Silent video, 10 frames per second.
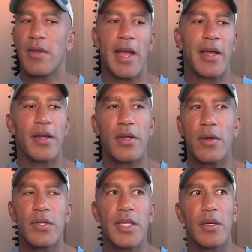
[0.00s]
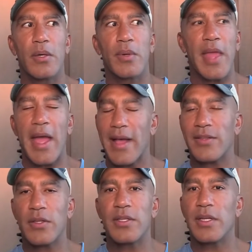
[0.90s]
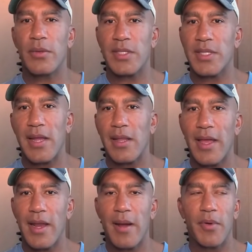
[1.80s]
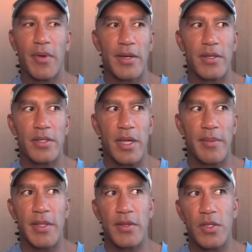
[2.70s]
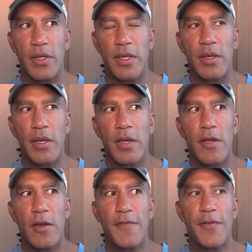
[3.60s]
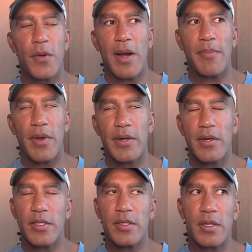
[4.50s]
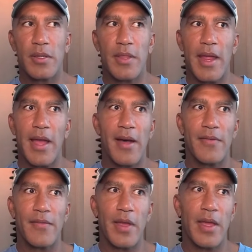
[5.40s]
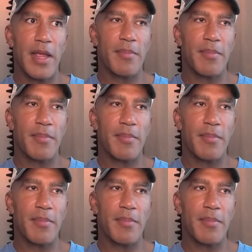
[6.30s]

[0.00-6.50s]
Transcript: They're not going to go deal with the hassle of dealing with satellite operators. I mean, there's only a few operators that have